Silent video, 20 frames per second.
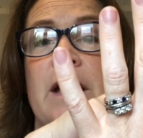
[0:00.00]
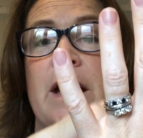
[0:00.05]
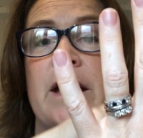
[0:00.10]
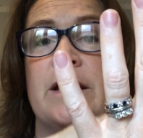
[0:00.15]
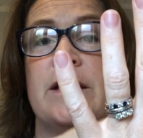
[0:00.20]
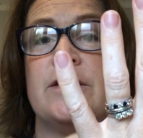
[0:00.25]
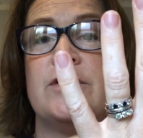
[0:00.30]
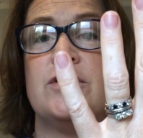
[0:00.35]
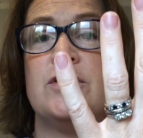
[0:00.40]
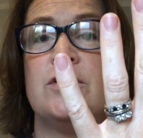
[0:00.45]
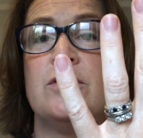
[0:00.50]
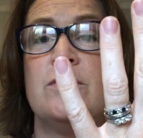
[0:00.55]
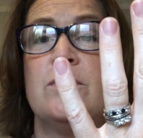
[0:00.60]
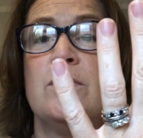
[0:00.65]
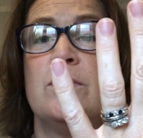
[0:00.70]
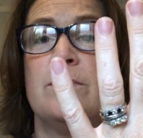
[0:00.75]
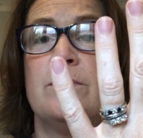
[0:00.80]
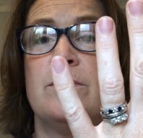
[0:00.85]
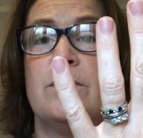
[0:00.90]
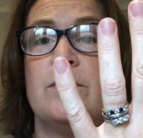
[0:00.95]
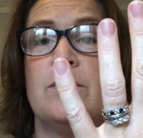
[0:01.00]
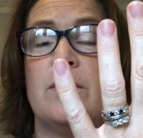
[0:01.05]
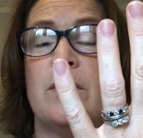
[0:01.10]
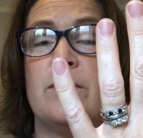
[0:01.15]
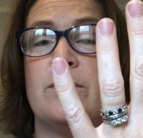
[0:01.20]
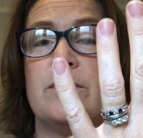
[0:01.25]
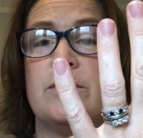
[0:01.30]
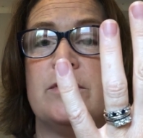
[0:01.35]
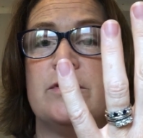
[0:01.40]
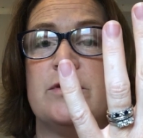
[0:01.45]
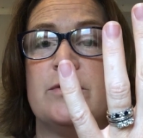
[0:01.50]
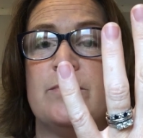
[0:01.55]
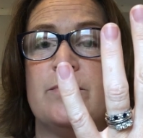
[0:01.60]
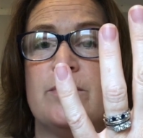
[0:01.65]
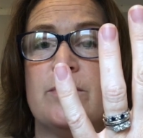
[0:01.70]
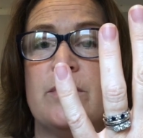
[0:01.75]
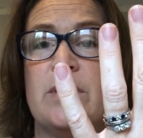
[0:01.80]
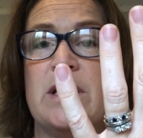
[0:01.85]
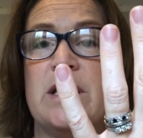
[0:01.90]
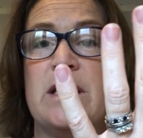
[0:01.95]
And as you move, I want you to
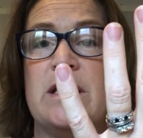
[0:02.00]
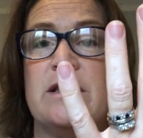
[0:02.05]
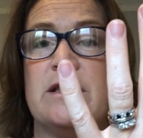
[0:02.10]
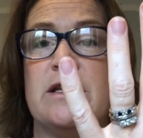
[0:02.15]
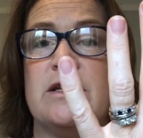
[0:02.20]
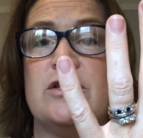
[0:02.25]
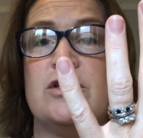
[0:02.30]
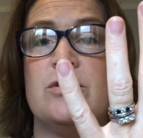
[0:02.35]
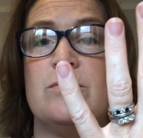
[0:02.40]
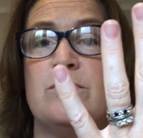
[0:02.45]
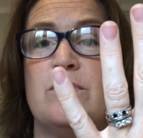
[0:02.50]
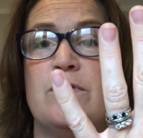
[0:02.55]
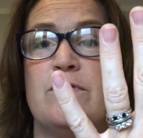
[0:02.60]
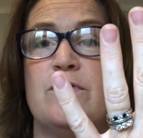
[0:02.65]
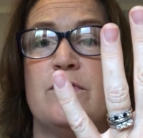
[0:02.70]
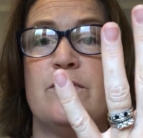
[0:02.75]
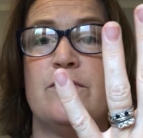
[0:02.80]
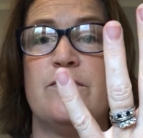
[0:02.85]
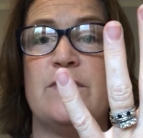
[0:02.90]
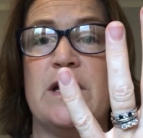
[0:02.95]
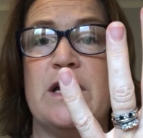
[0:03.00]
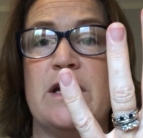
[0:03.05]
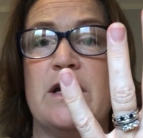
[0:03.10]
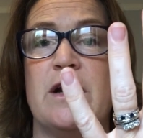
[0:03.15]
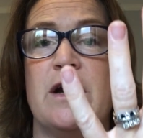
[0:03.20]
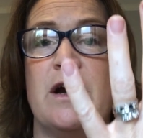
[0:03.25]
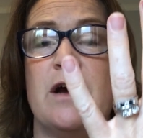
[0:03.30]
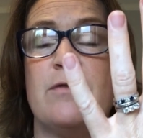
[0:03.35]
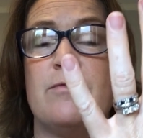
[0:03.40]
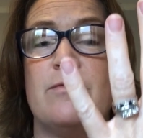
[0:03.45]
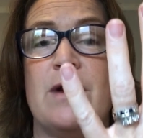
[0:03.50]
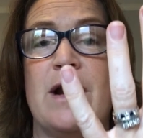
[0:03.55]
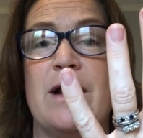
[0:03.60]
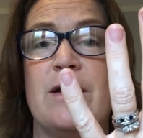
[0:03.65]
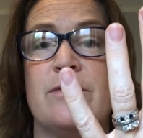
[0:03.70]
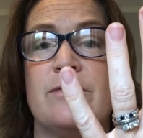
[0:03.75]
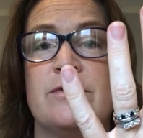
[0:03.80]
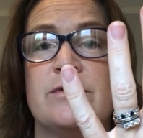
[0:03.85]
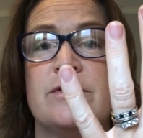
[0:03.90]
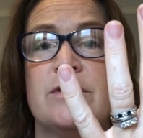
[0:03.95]
breathe as you move your finger
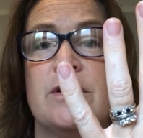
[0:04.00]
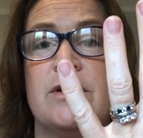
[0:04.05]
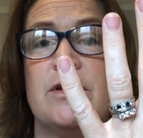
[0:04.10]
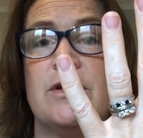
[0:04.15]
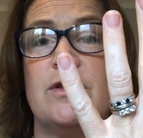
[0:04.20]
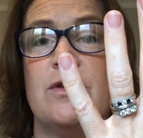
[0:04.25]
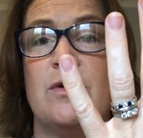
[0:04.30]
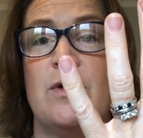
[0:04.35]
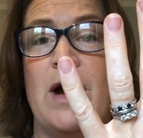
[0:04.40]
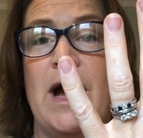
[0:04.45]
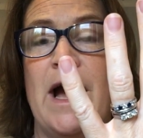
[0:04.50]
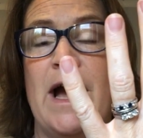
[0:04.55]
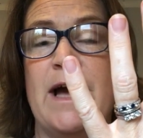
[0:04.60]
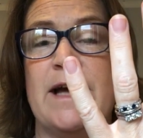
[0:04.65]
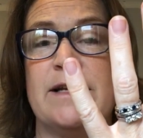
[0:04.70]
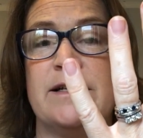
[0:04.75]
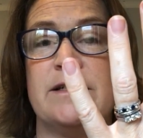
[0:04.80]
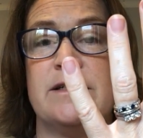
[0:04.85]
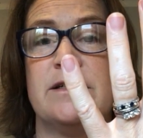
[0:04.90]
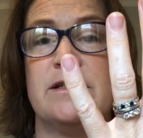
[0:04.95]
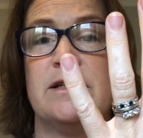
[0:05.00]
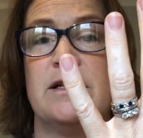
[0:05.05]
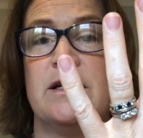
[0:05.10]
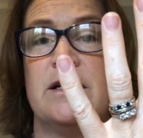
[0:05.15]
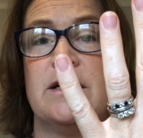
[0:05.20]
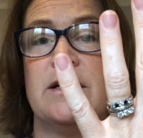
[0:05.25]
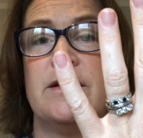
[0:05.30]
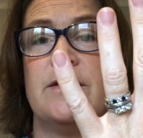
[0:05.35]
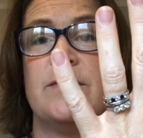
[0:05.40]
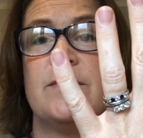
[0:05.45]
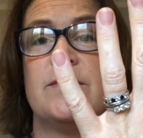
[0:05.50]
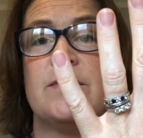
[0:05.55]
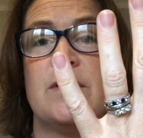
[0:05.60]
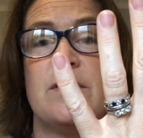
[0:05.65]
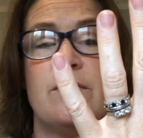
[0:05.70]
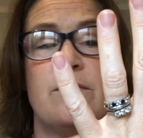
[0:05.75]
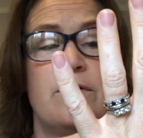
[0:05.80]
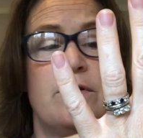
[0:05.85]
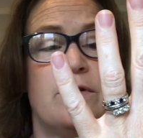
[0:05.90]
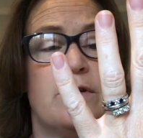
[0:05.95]
around your hand.
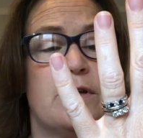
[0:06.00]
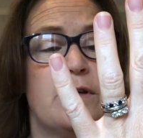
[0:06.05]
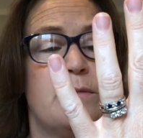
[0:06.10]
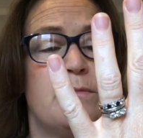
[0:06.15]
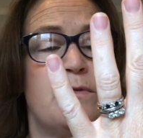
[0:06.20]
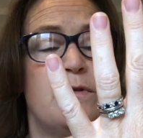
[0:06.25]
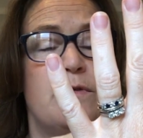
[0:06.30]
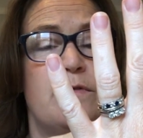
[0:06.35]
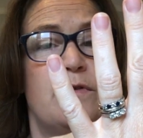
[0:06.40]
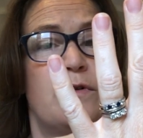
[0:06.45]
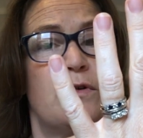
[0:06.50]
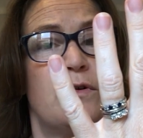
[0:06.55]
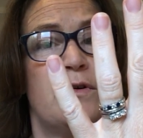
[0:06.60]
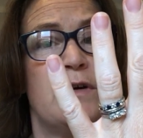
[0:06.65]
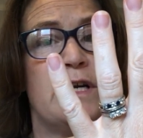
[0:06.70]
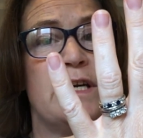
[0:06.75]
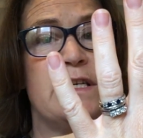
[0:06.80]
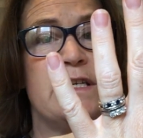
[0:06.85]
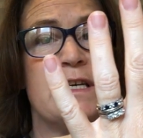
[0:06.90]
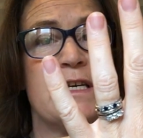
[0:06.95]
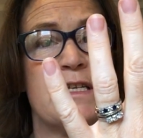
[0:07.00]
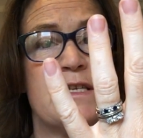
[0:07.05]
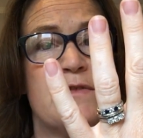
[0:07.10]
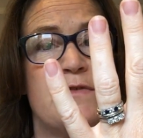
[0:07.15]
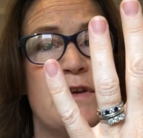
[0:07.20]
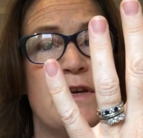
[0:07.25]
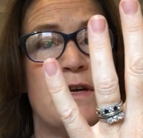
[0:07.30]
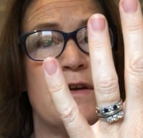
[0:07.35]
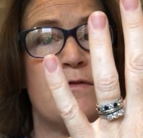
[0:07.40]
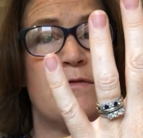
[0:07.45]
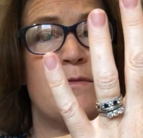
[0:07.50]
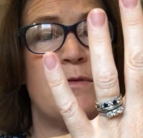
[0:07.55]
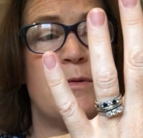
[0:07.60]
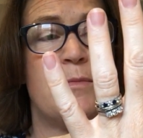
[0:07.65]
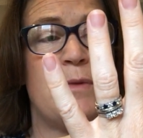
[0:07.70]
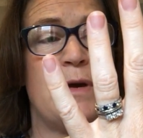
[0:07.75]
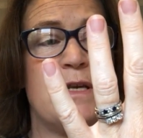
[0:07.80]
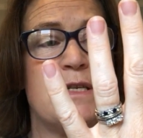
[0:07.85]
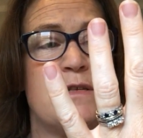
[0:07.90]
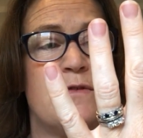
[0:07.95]
So you're going to move your index finger from the
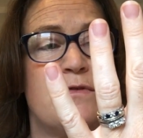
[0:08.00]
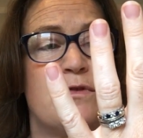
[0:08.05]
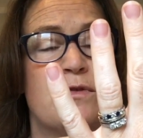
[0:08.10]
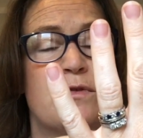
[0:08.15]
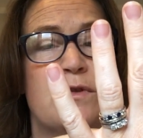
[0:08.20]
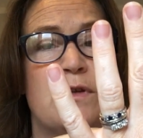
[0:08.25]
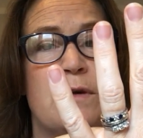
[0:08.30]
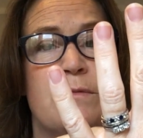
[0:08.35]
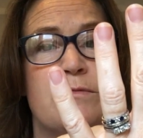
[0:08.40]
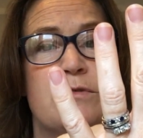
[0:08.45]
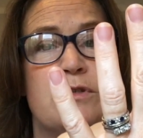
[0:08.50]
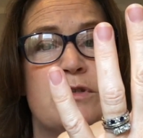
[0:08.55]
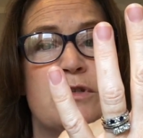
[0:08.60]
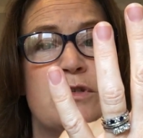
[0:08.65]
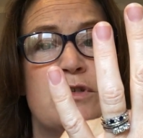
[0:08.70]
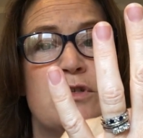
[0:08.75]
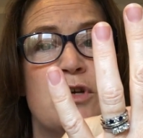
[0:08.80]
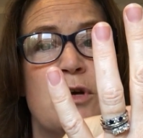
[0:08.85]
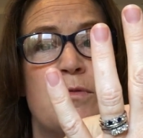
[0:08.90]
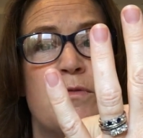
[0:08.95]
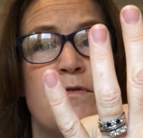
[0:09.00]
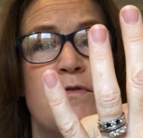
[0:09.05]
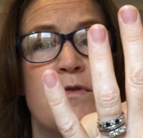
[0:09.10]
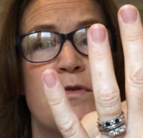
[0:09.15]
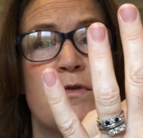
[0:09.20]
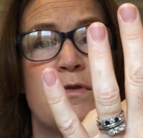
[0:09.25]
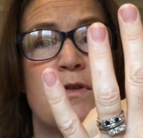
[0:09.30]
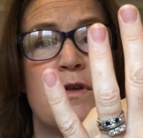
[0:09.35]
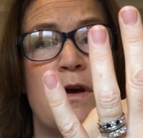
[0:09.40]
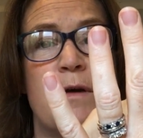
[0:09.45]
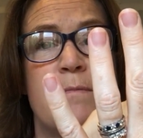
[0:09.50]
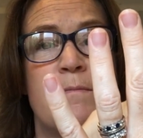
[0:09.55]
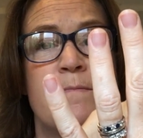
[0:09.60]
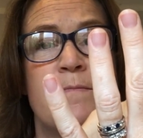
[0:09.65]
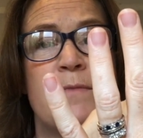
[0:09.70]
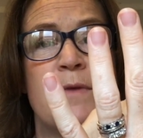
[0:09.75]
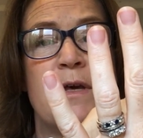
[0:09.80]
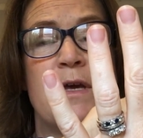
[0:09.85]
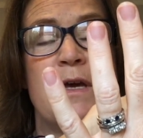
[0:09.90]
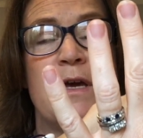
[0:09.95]
base of your thumb to the top of your thumb,
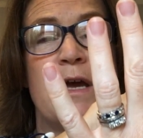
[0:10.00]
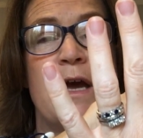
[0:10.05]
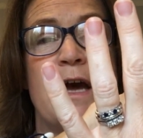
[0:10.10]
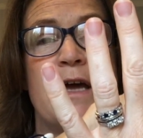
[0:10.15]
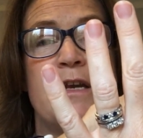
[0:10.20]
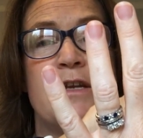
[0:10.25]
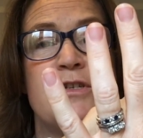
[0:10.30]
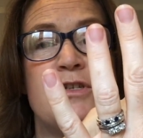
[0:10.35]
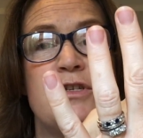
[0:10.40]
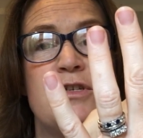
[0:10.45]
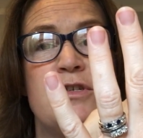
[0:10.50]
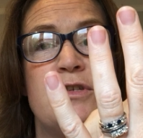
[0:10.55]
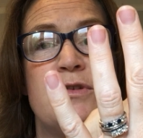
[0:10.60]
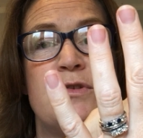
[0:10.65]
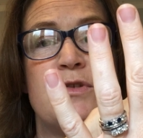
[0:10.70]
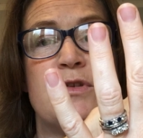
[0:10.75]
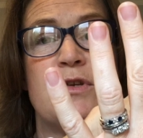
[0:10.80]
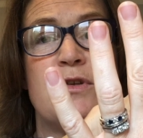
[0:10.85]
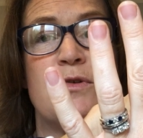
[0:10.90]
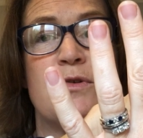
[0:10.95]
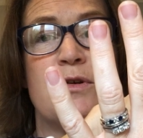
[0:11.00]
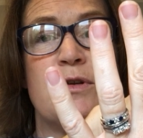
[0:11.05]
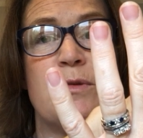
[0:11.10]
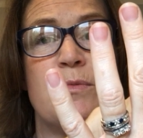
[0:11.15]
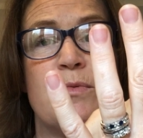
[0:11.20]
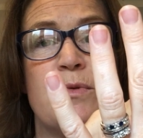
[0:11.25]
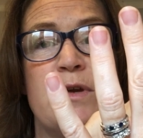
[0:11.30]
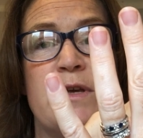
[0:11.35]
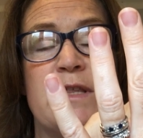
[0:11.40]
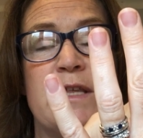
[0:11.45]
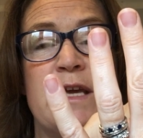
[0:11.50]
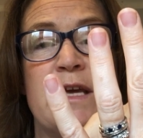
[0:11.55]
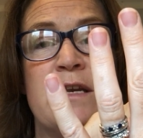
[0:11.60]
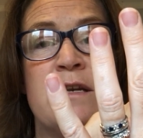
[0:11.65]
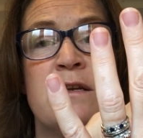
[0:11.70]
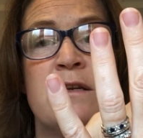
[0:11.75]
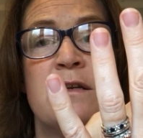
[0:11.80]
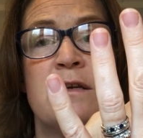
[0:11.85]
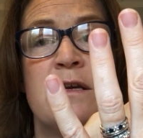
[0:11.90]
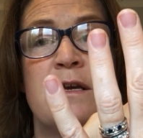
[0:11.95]
and as you do so, you're going to breathe
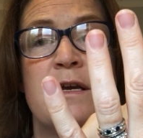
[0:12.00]
in,